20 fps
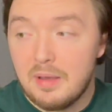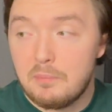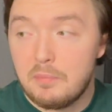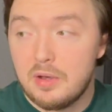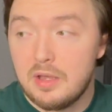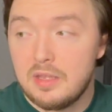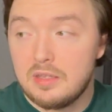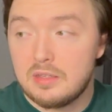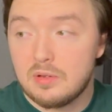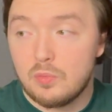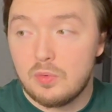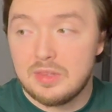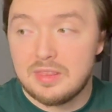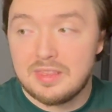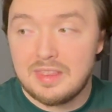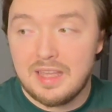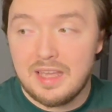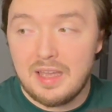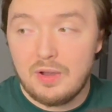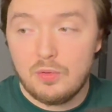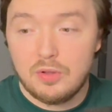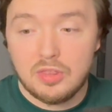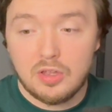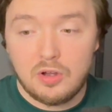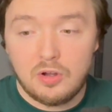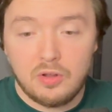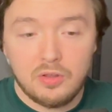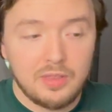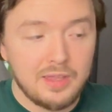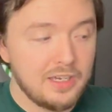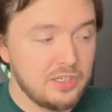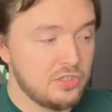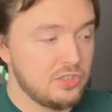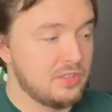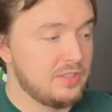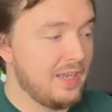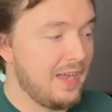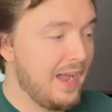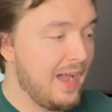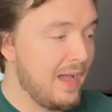but with that, with all that
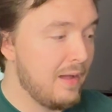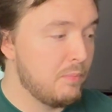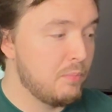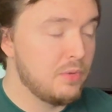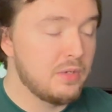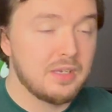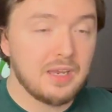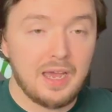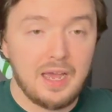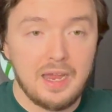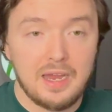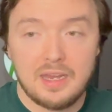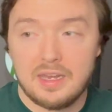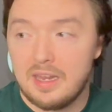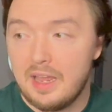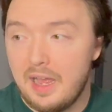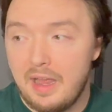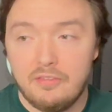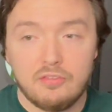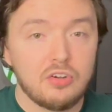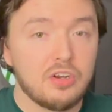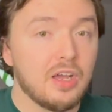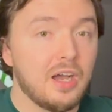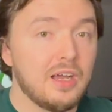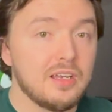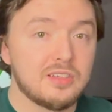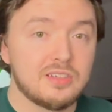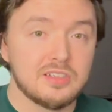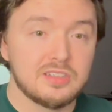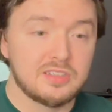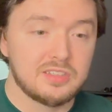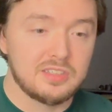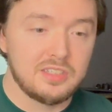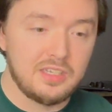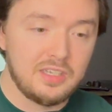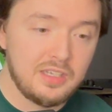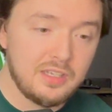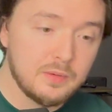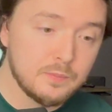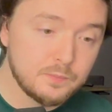just happened, I, I've got to
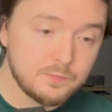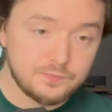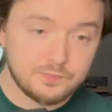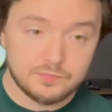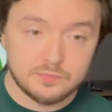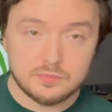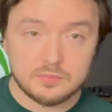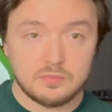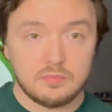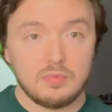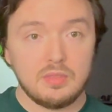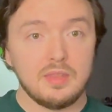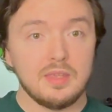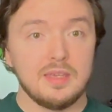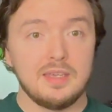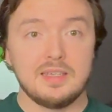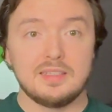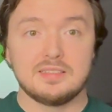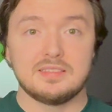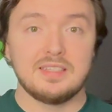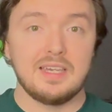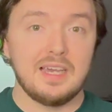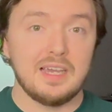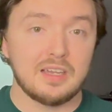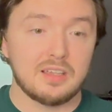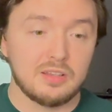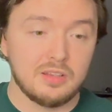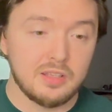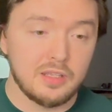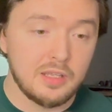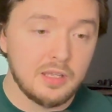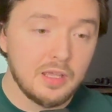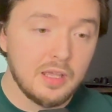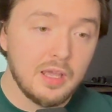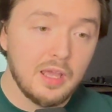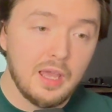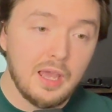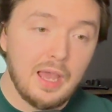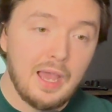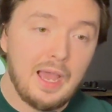see exactly
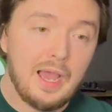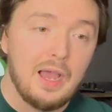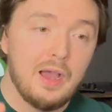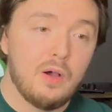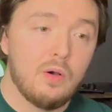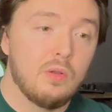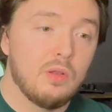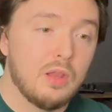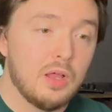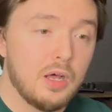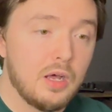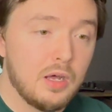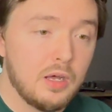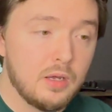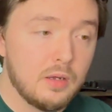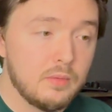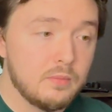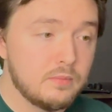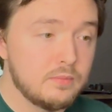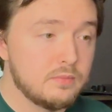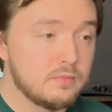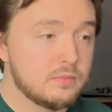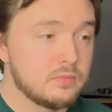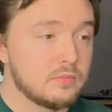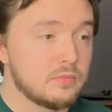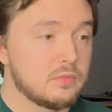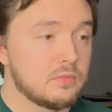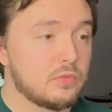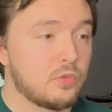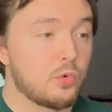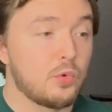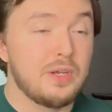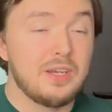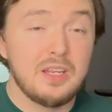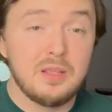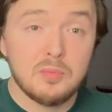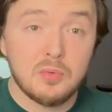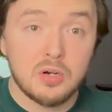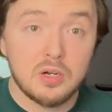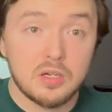how um,
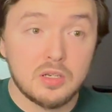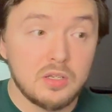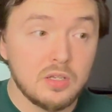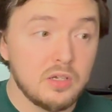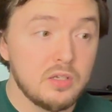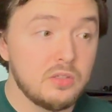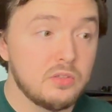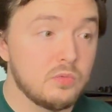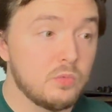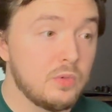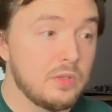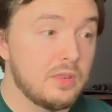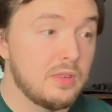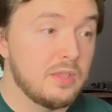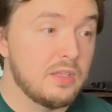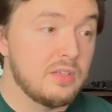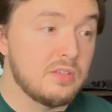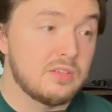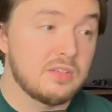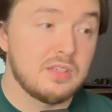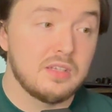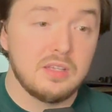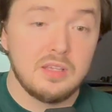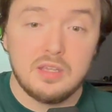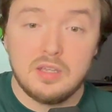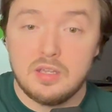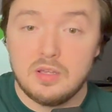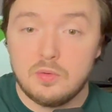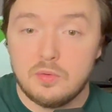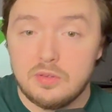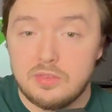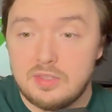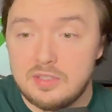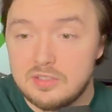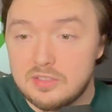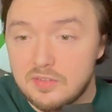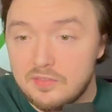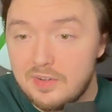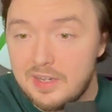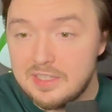3D Mark does with this with
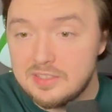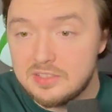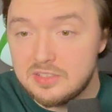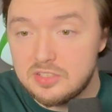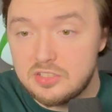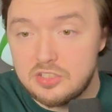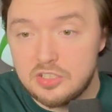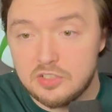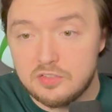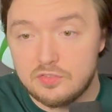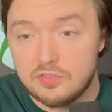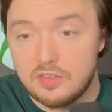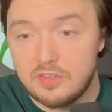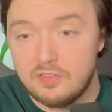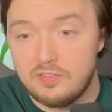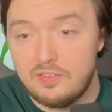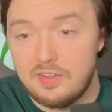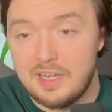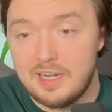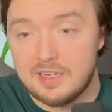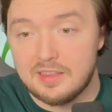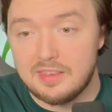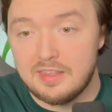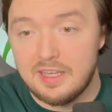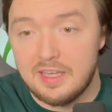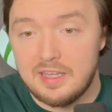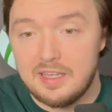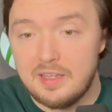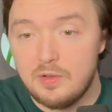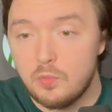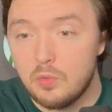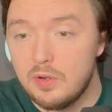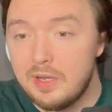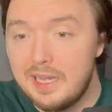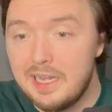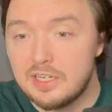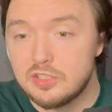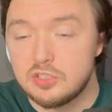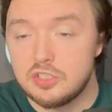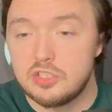these devices just for the fact that it will
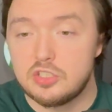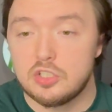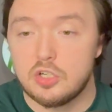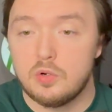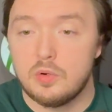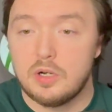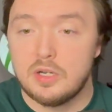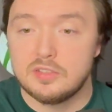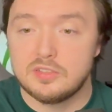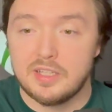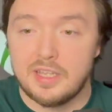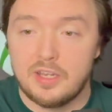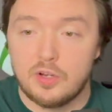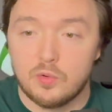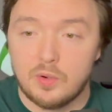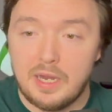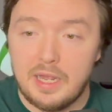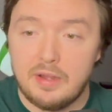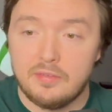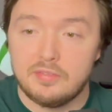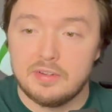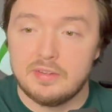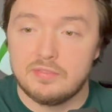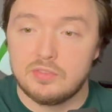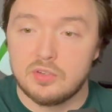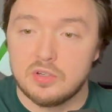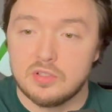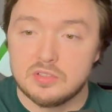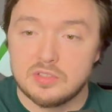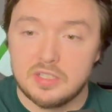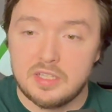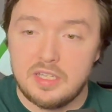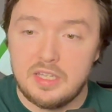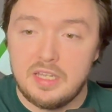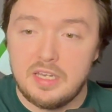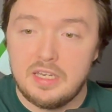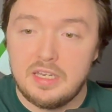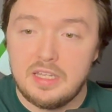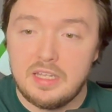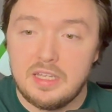actually show us a graph if there's
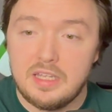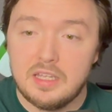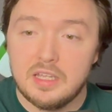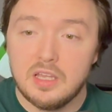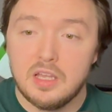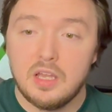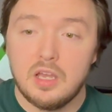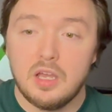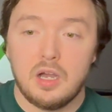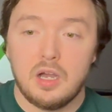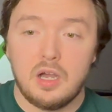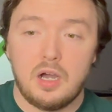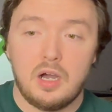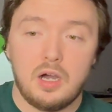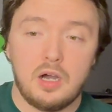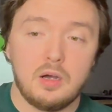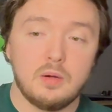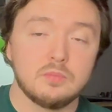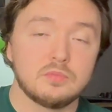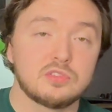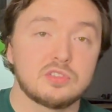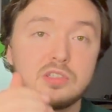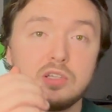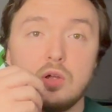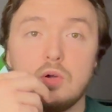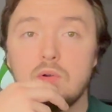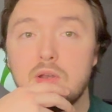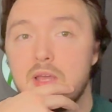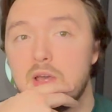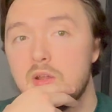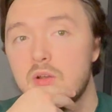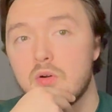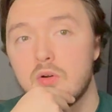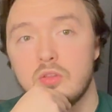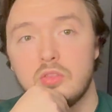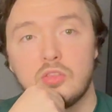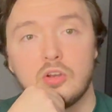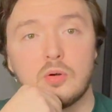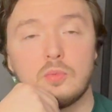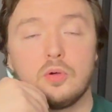any um, slowdown
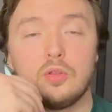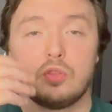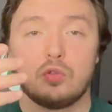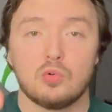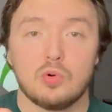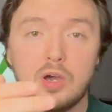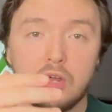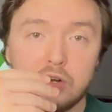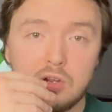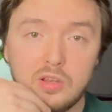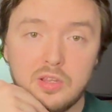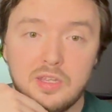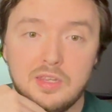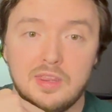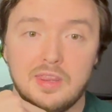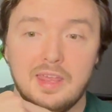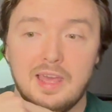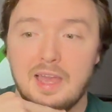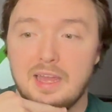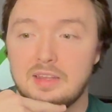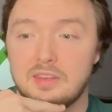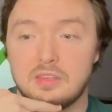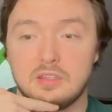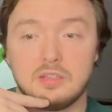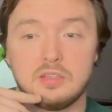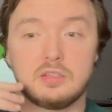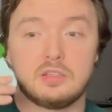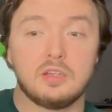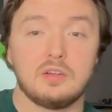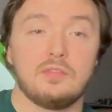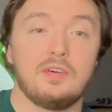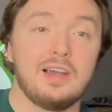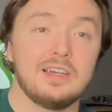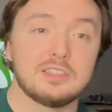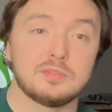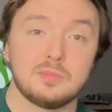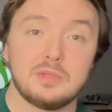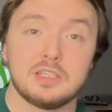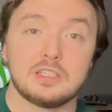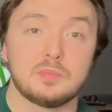or thermal throttling that the, the
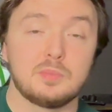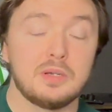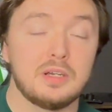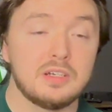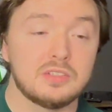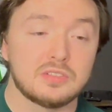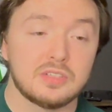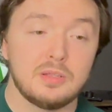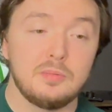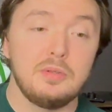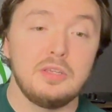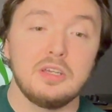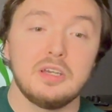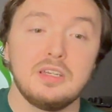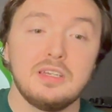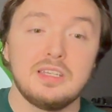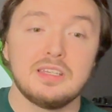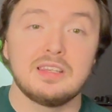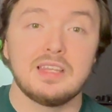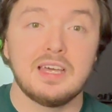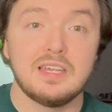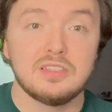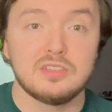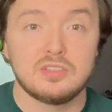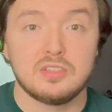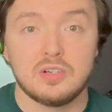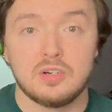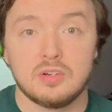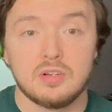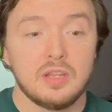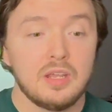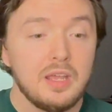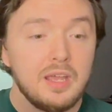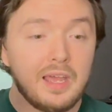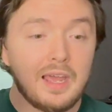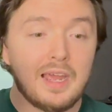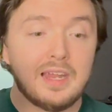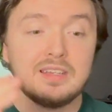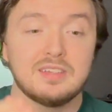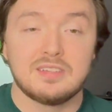device may experience. So let me go ahead and get that installed
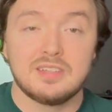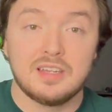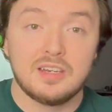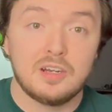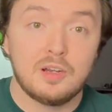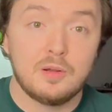and set